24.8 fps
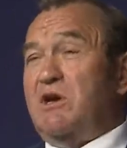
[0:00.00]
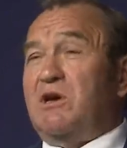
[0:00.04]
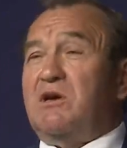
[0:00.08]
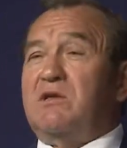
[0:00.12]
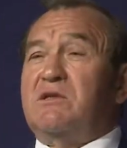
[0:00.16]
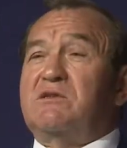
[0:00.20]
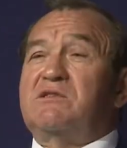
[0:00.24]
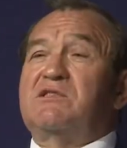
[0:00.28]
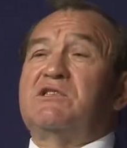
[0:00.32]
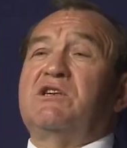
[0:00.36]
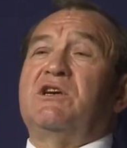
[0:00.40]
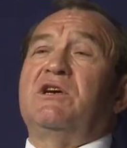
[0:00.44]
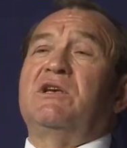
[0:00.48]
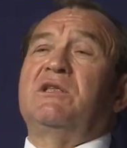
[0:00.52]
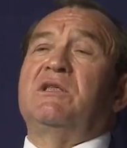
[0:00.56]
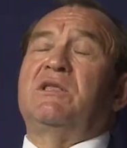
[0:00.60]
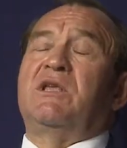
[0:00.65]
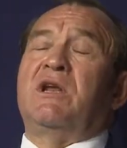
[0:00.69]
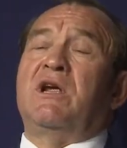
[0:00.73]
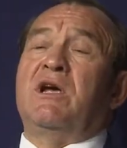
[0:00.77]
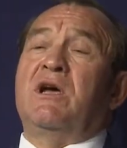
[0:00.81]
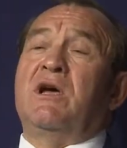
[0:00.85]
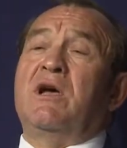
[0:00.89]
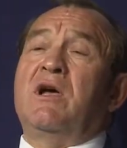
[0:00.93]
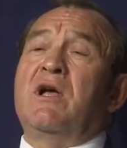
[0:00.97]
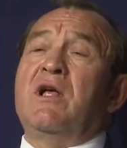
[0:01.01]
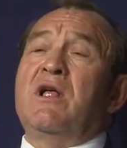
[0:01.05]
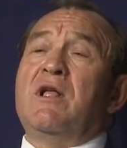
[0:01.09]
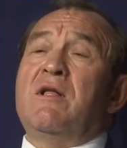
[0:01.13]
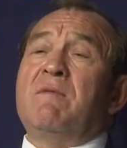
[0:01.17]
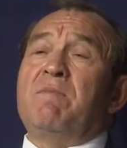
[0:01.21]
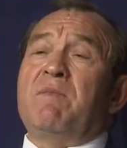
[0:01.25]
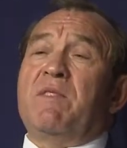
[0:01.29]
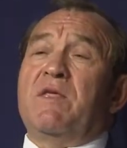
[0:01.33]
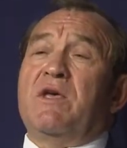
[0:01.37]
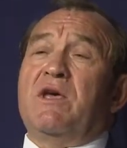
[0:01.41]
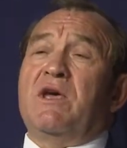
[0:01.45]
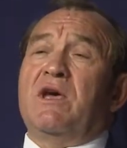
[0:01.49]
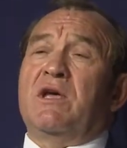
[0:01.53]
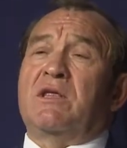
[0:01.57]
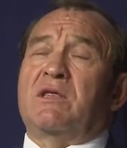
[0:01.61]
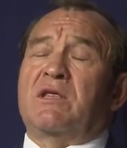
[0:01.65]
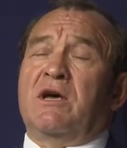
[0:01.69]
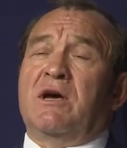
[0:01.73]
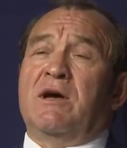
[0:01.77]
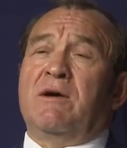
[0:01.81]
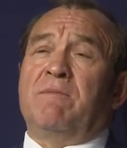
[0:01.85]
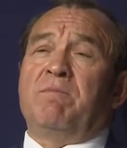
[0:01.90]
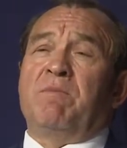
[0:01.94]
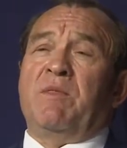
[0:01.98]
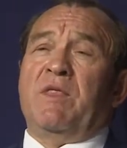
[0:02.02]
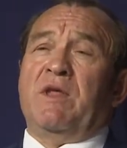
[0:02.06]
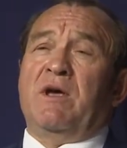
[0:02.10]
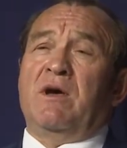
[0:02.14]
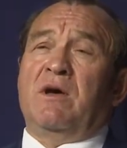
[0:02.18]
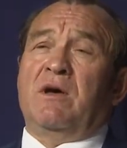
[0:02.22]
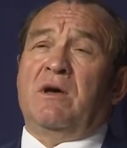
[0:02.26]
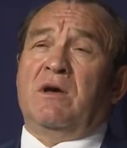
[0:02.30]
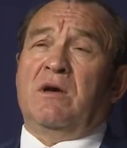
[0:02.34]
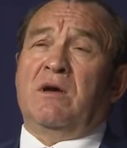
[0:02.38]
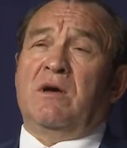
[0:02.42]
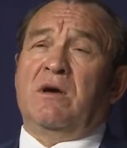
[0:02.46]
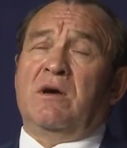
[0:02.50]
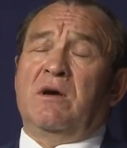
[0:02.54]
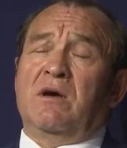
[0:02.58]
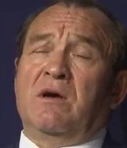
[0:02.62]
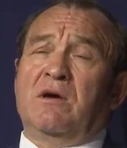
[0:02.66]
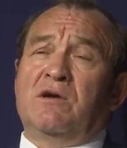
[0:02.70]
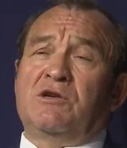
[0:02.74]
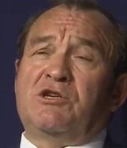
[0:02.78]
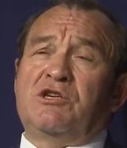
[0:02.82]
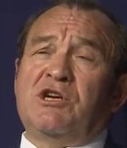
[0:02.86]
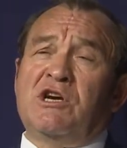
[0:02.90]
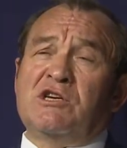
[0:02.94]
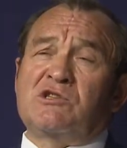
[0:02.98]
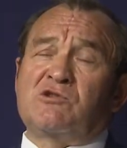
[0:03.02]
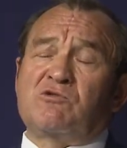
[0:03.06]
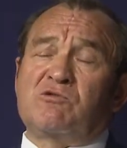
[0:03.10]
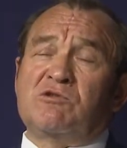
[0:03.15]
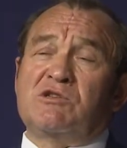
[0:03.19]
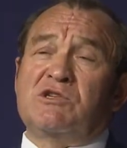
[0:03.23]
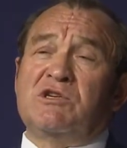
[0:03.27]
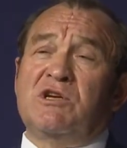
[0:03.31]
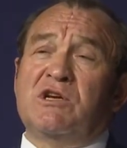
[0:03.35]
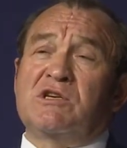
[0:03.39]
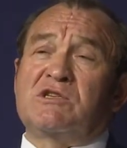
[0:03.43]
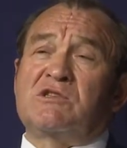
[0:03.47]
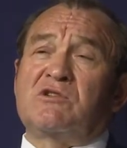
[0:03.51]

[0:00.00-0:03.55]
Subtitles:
back then we've done only one venue in the center of Moscow.